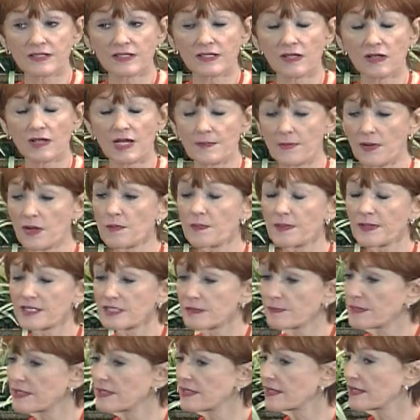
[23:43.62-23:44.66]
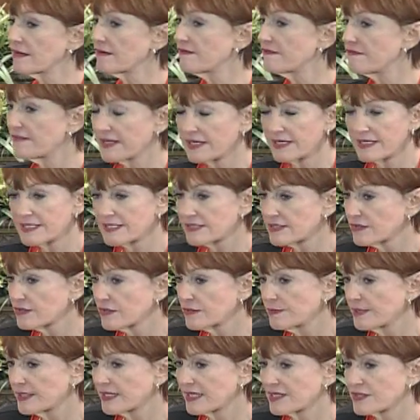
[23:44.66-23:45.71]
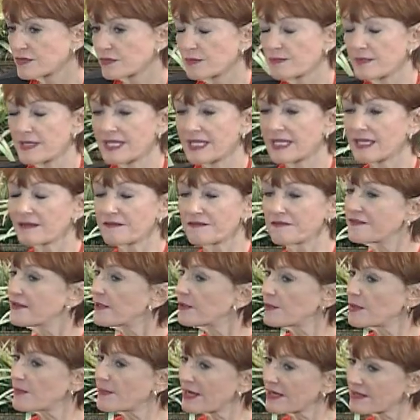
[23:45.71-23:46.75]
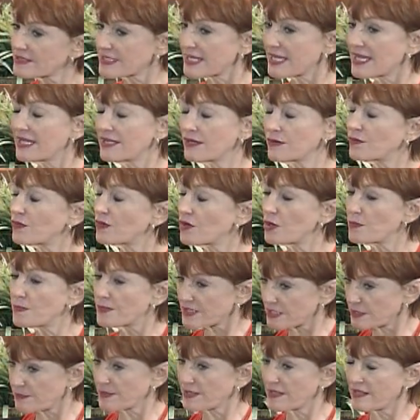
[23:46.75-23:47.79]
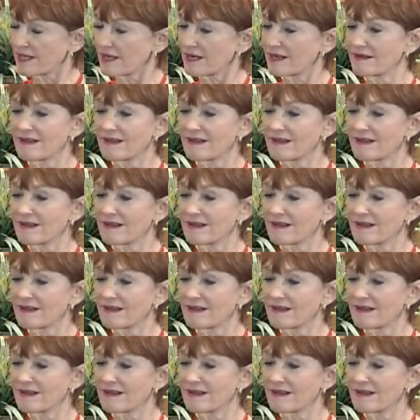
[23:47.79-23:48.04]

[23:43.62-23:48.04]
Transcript: i'm hoping to be there very soon because we're making a film about dan and we're hoping to be there